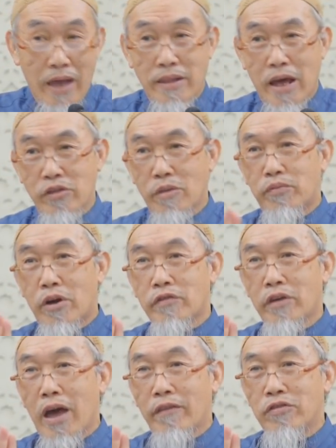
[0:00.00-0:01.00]
And then the
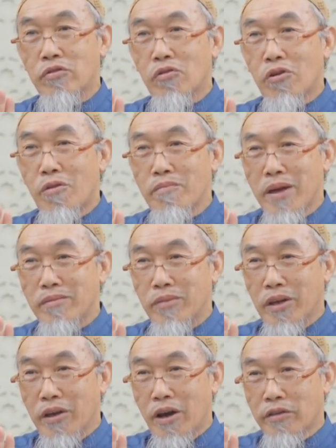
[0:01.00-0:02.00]
Prophet have no
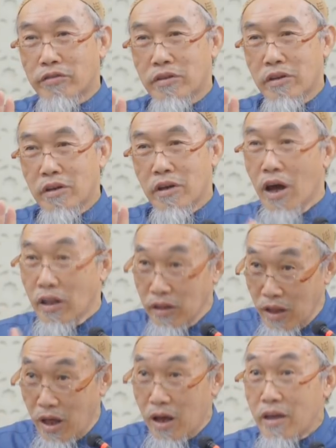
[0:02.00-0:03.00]
comment because
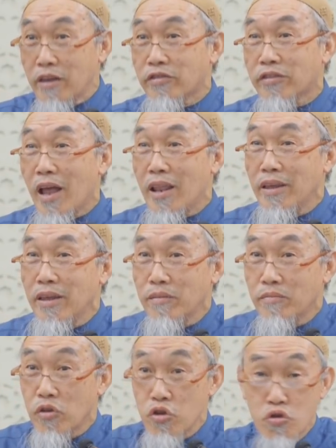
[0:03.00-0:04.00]
Allah is telling
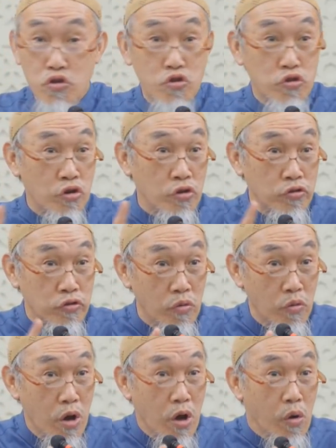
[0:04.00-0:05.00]
him, you do not
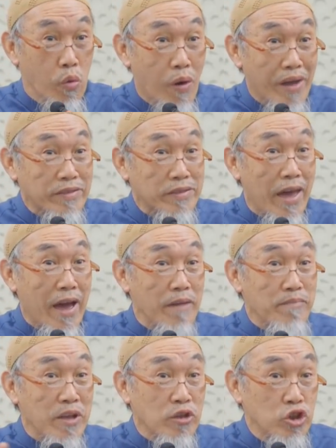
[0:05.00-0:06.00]
know what they
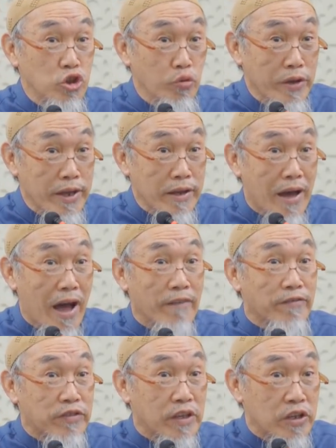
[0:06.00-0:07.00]
have been doing
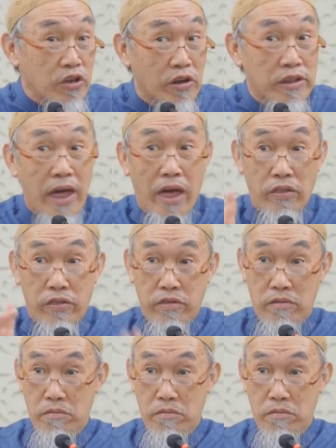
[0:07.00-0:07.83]
after your death.